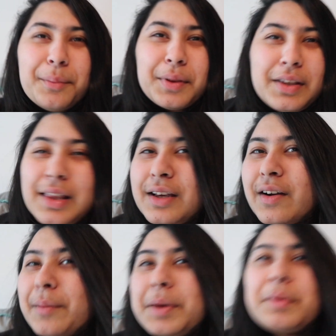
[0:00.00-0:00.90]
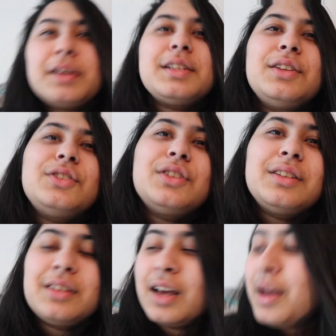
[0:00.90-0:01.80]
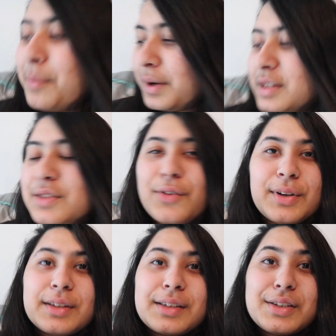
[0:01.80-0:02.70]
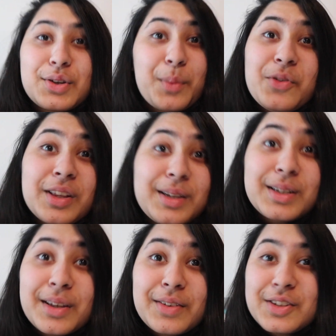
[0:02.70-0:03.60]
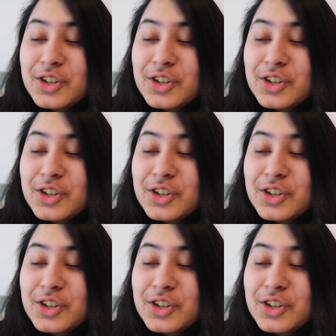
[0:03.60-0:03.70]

completely grabbing my attention, but it's Lee, so I'm willing willing to give it a